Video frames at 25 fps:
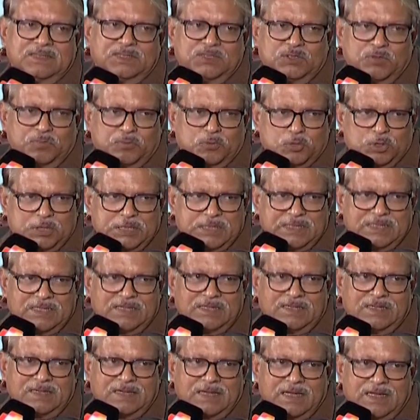To put it
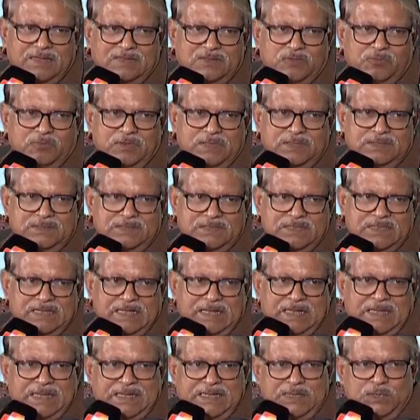in other words,
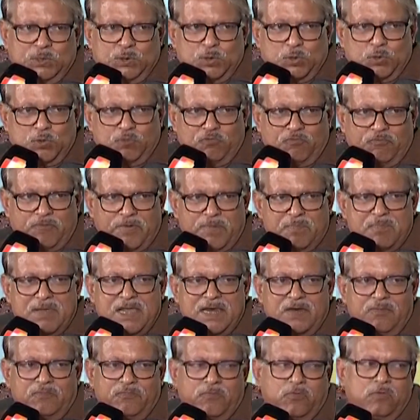do
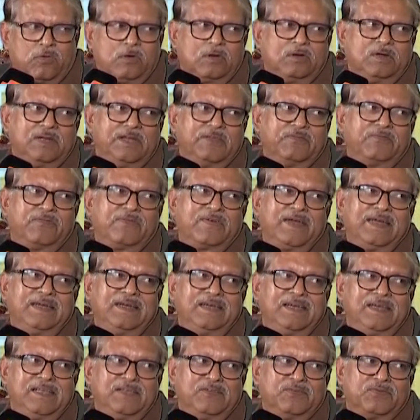women vote
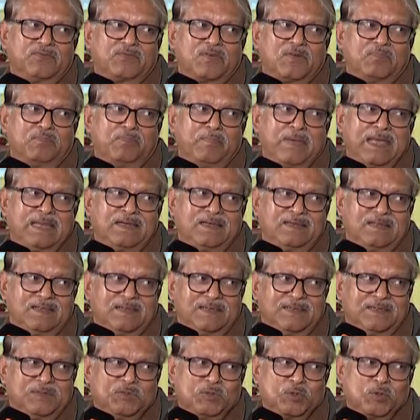differently from men
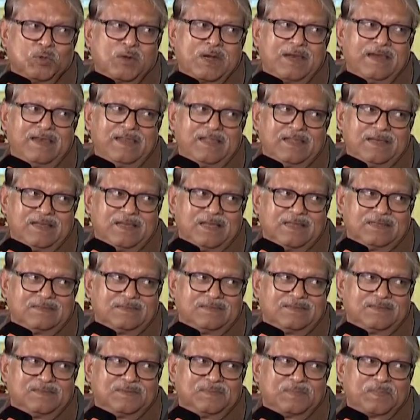in rural
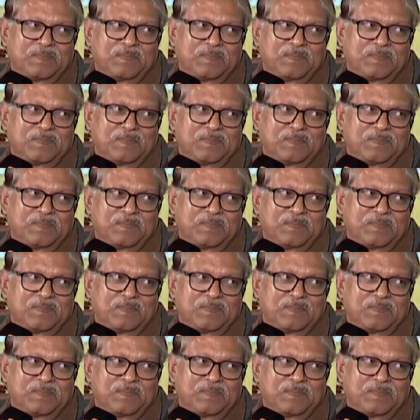areas?